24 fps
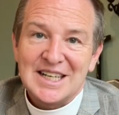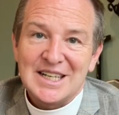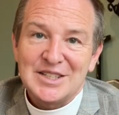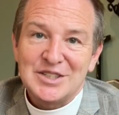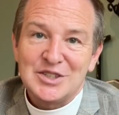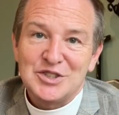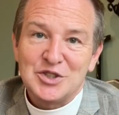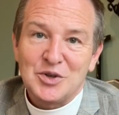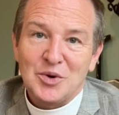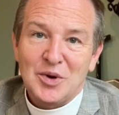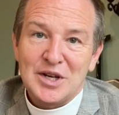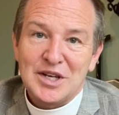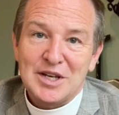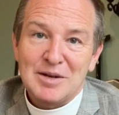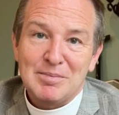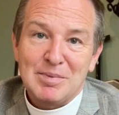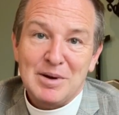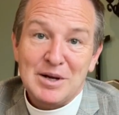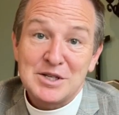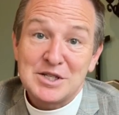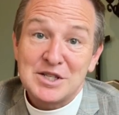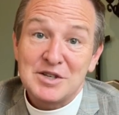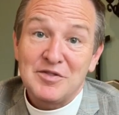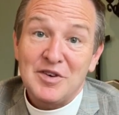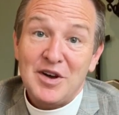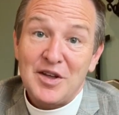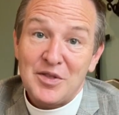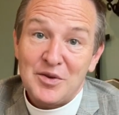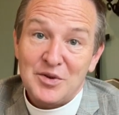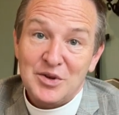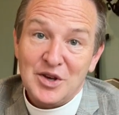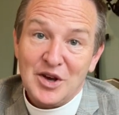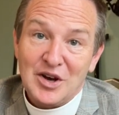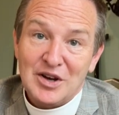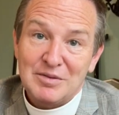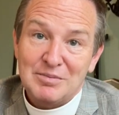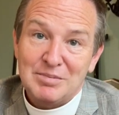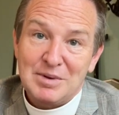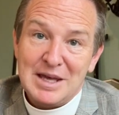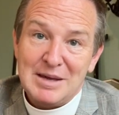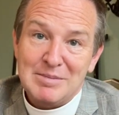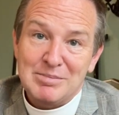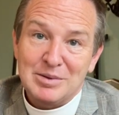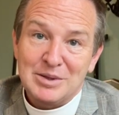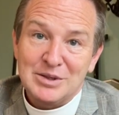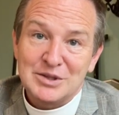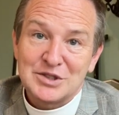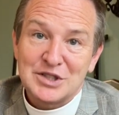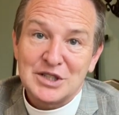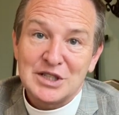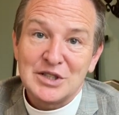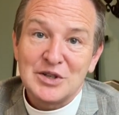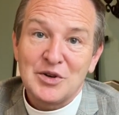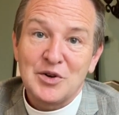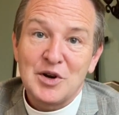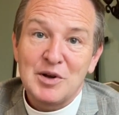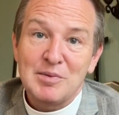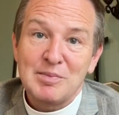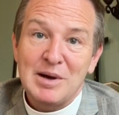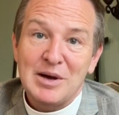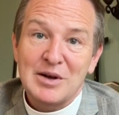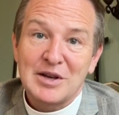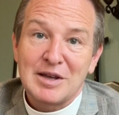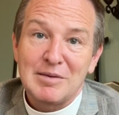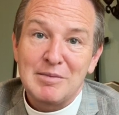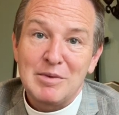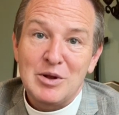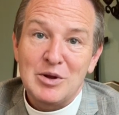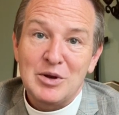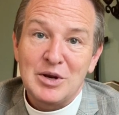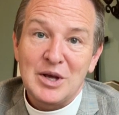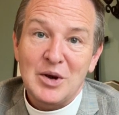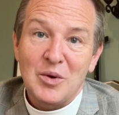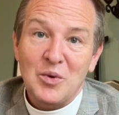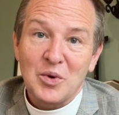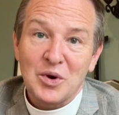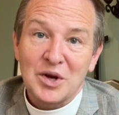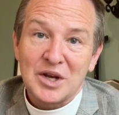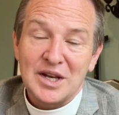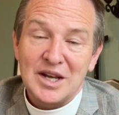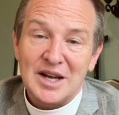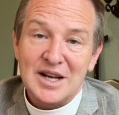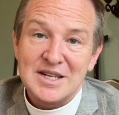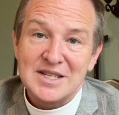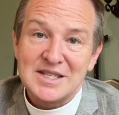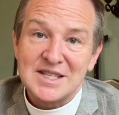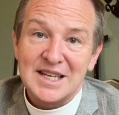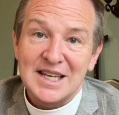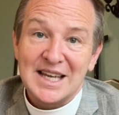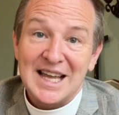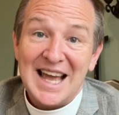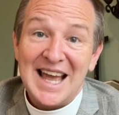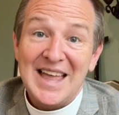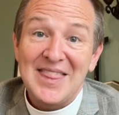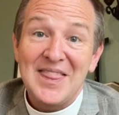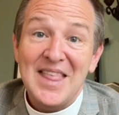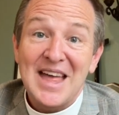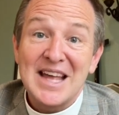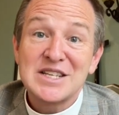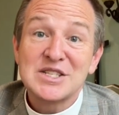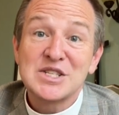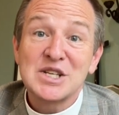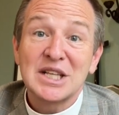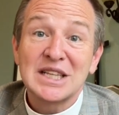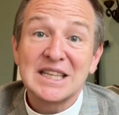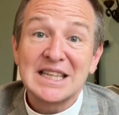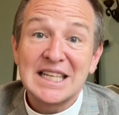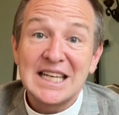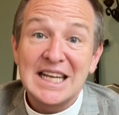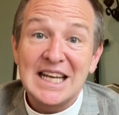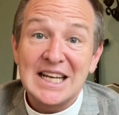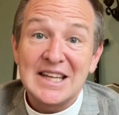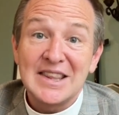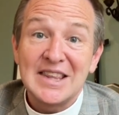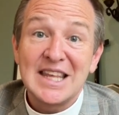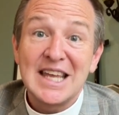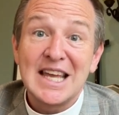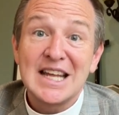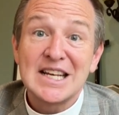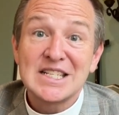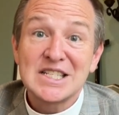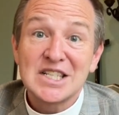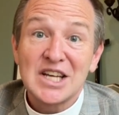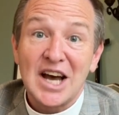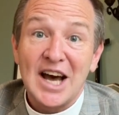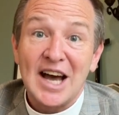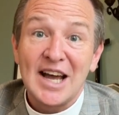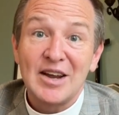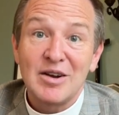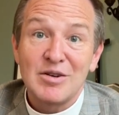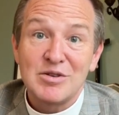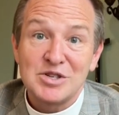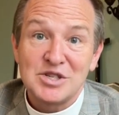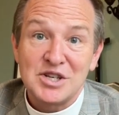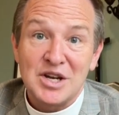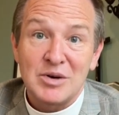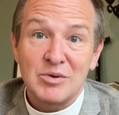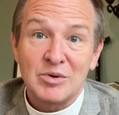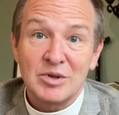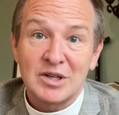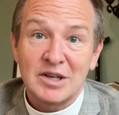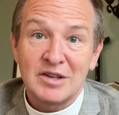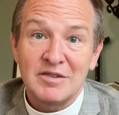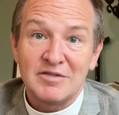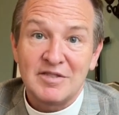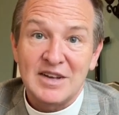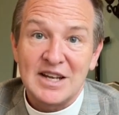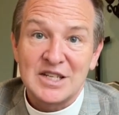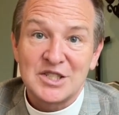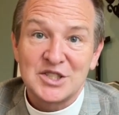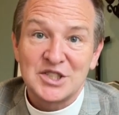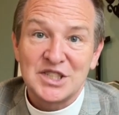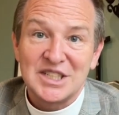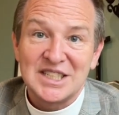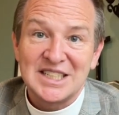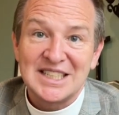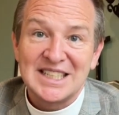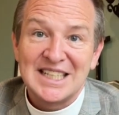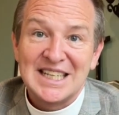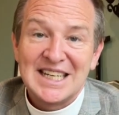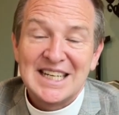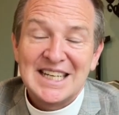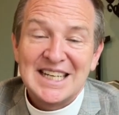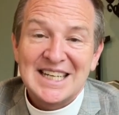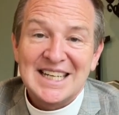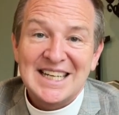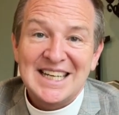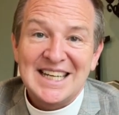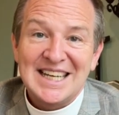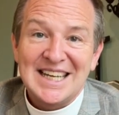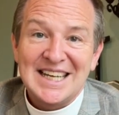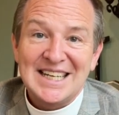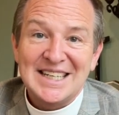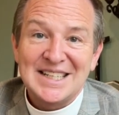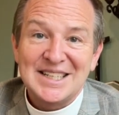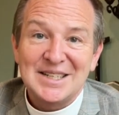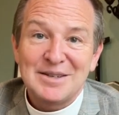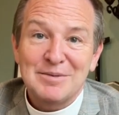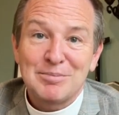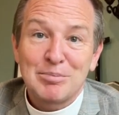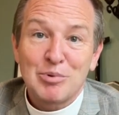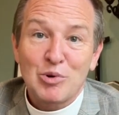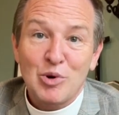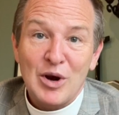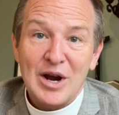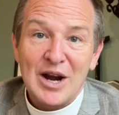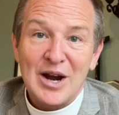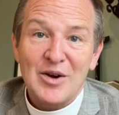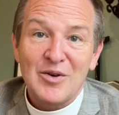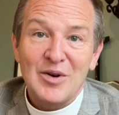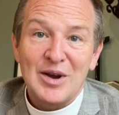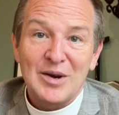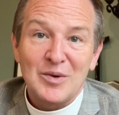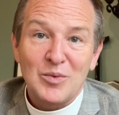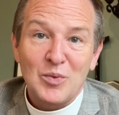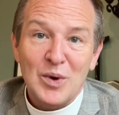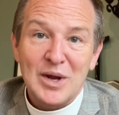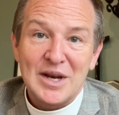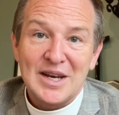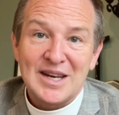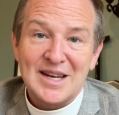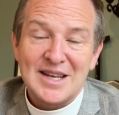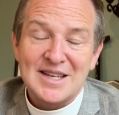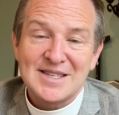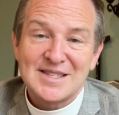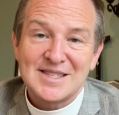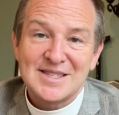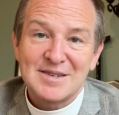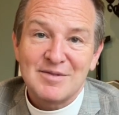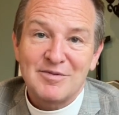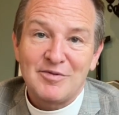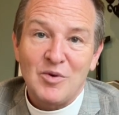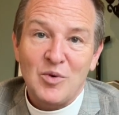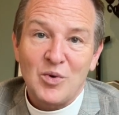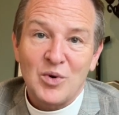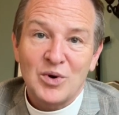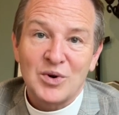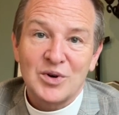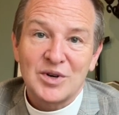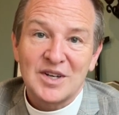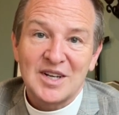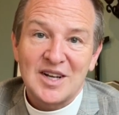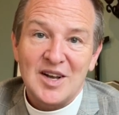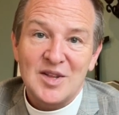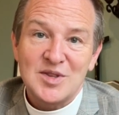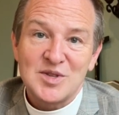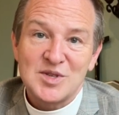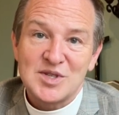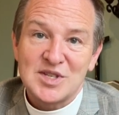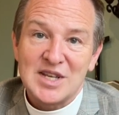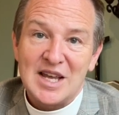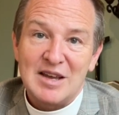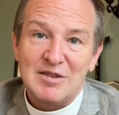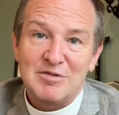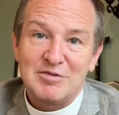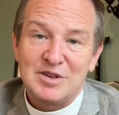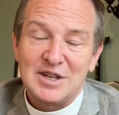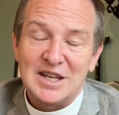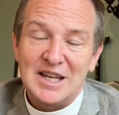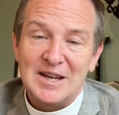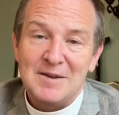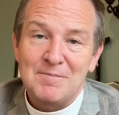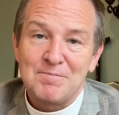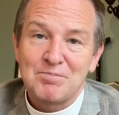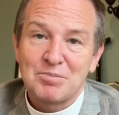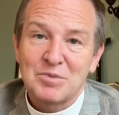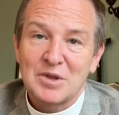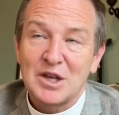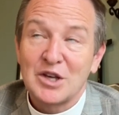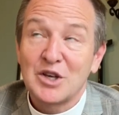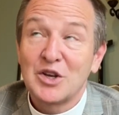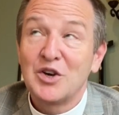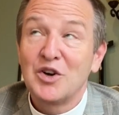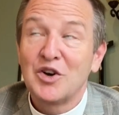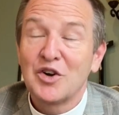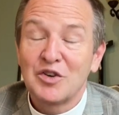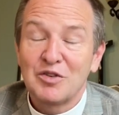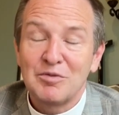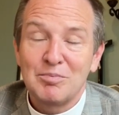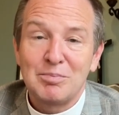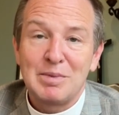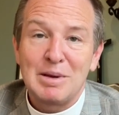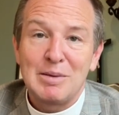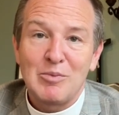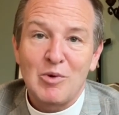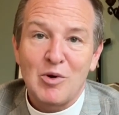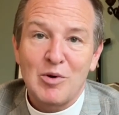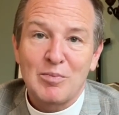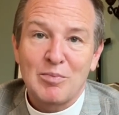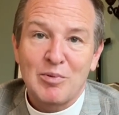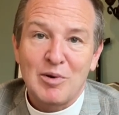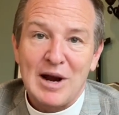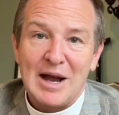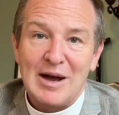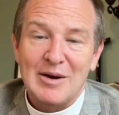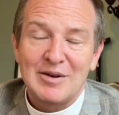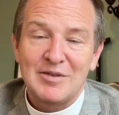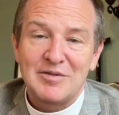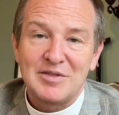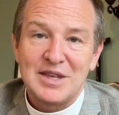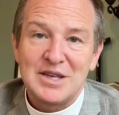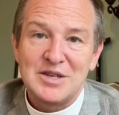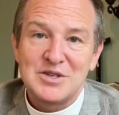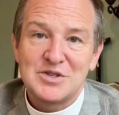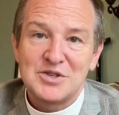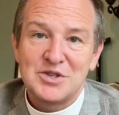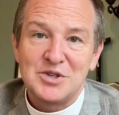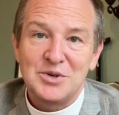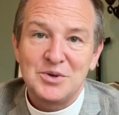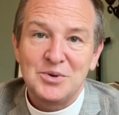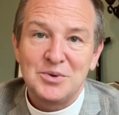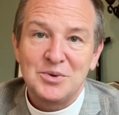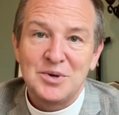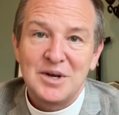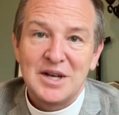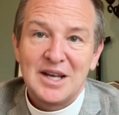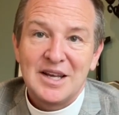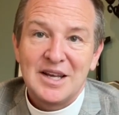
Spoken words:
joined a bunch of other young people to learn about community organizing and then to lead the entire General Convention in prayer and witness for gun safety. I couldn't be more proud of these two